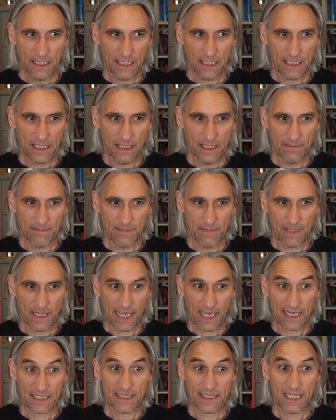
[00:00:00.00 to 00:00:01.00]
Um,
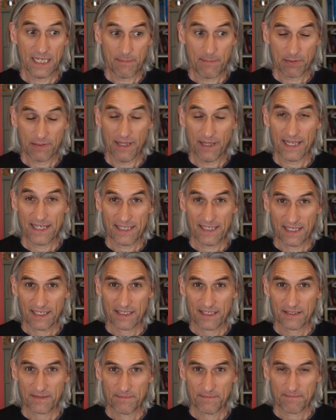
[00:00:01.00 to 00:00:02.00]
and he played
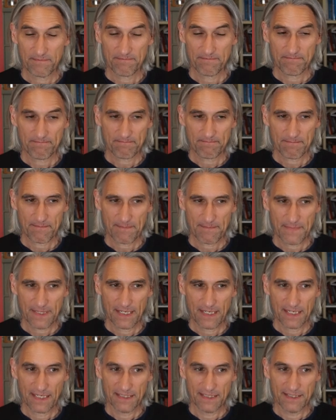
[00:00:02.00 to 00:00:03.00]
it.
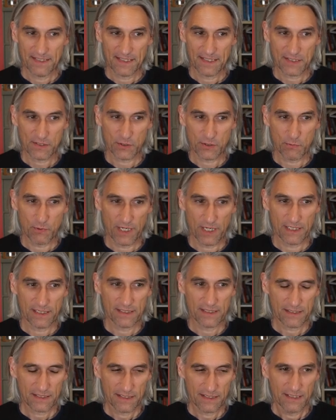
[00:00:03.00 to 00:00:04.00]
And this is
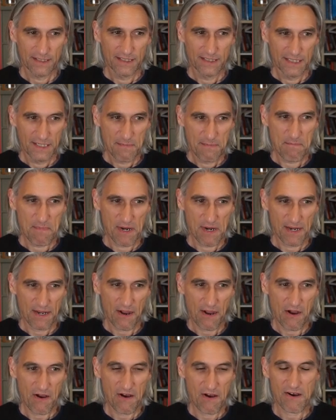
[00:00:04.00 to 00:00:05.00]
when my
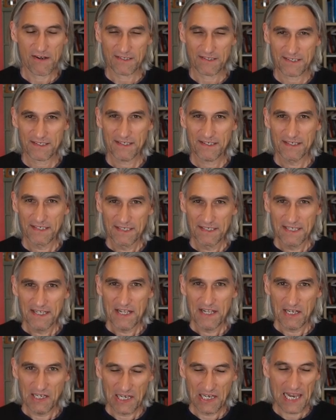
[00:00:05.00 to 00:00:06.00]
heart
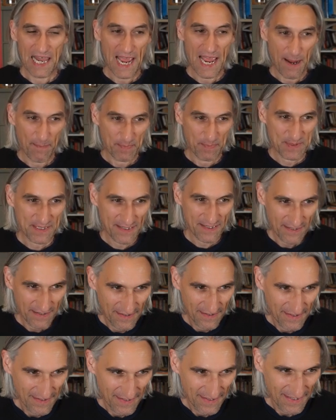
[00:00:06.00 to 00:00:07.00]
leapt
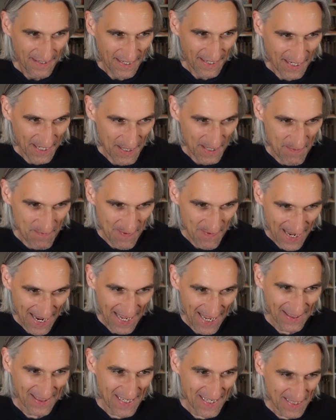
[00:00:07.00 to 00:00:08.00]
um,
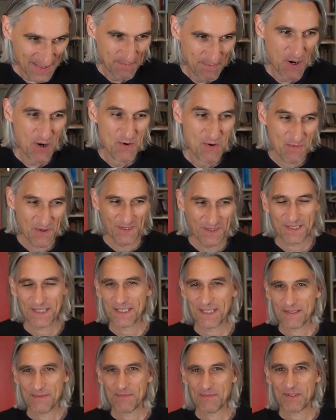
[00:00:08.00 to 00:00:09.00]
at this
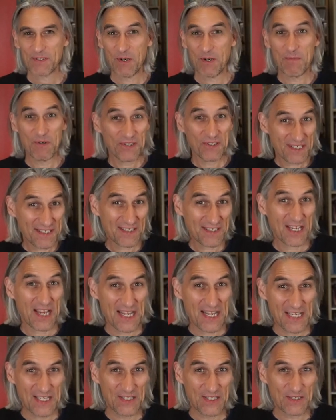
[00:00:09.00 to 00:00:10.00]
moment. So I'm on the
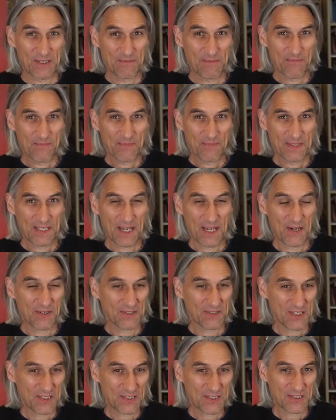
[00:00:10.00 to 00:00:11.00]
stage. Now,
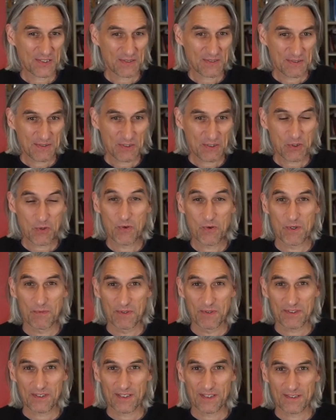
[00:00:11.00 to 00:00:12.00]
this
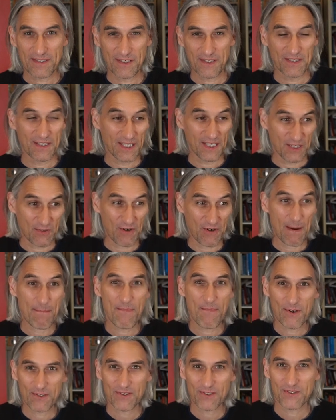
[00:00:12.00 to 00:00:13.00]
tournament, so the
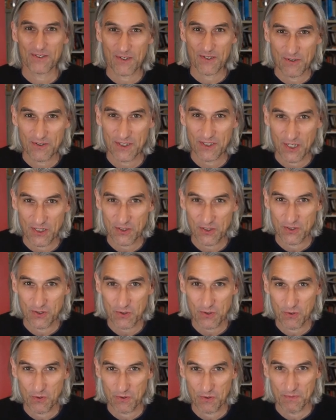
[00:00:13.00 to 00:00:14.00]
Grandmasters Association
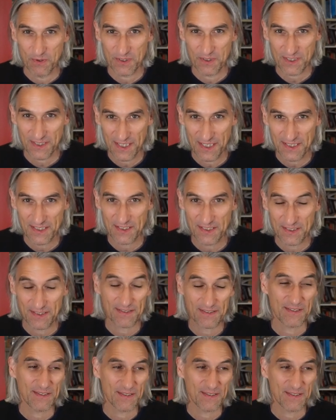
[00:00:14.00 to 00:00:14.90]
tournament, this